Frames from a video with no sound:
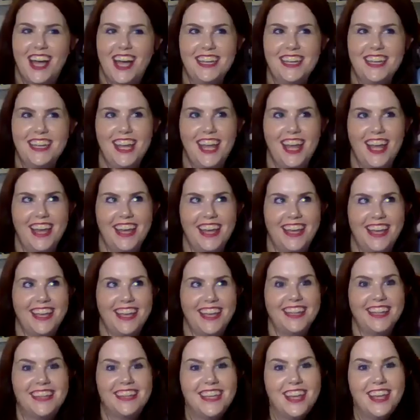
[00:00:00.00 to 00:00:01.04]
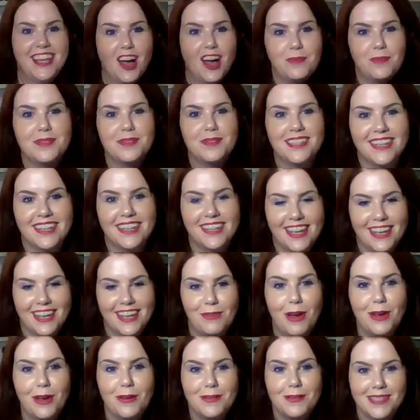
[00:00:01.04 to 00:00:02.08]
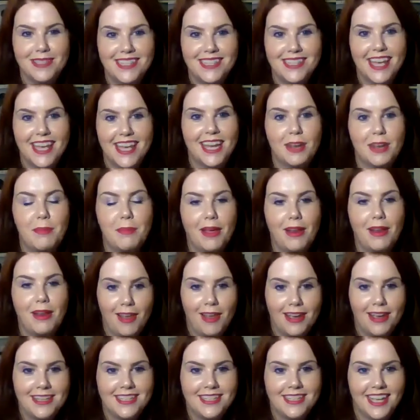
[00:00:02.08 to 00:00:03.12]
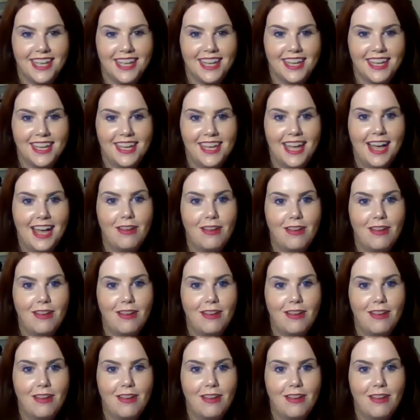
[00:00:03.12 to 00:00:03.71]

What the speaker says: It's kind of like the opposite, like what I was saying about Lysa,